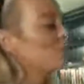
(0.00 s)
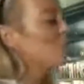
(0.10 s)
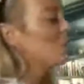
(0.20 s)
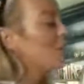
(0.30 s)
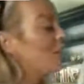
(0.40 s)

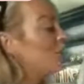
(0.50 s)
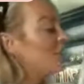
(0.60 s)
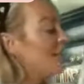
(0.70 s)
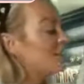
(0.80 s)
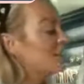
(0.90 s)
What about your
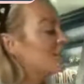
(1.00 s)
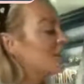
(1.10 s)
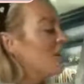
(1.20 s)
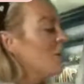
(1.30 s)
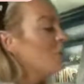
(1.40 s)

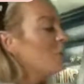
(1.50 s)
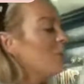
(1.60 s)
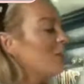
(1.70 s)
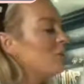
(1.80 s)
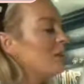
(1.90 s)
list? What
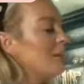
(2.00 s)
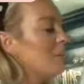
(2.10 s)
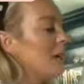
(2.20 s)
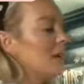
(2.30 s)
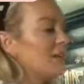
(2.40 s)
about your
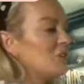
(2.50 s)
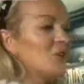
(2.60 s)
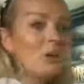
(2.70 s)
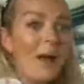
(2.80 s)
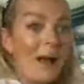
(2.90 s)
email list?
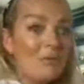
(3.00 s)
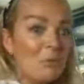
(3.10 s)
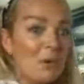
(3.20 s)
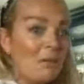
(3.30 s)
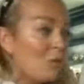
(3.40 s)
Do you have
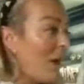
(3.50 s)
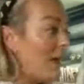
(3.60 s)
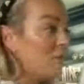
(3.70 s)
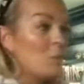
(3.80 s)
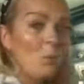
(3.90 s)
one? If you
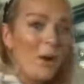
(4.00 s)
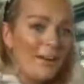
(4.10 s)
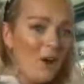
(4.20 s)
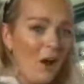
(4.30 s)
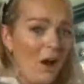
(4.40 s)
have a, why
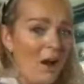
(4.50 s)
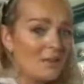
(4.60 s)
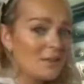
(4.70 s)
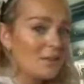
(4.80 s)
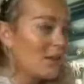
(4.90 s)

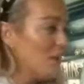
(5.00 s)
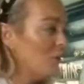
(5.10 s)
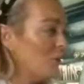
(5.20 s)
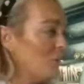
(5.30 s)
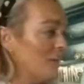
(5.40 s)
not?
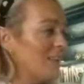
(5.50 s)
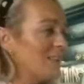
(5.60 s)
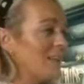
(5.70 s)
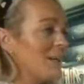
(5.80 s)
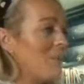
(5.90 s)
You
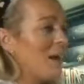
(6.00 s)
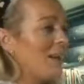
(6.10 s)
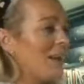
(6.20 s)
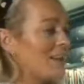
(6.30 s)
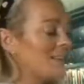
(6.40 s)
need an
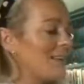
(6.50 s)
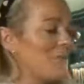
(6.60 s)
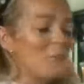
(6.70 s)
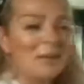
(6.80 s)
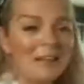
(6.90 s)
email list.
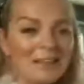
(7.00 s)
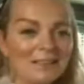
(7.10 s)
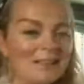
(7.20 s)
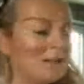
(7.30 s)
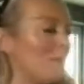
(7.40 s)
Everybody
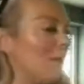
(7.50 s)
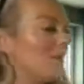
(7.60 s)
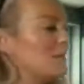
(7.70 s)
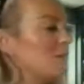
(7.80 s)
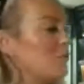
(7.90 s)
needs an email
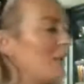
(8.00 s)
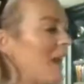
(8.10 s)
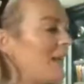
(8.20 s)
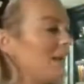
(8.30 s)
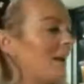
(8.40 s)
list. If you're in
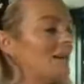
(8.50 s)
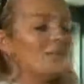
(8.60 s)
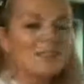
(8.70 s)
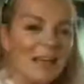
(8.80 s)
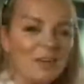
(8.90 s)
any kind
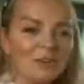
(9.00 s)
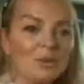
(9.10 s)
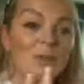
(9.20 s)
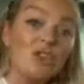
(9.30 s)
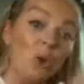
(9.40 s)
of sales,
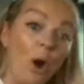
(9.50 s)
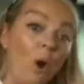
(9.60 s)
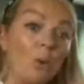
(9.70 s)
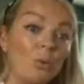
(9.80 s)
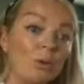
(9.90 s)
you need your
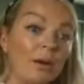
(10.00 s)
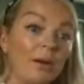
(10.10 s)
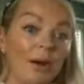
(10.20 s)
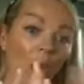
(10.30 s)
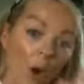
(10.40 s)
own
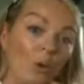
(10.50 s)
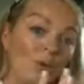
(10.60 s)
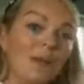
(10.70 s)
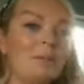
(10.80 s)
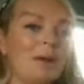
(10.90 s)

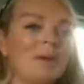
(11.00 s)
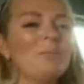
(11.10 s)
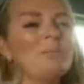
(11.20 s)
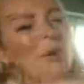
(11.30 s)
email list.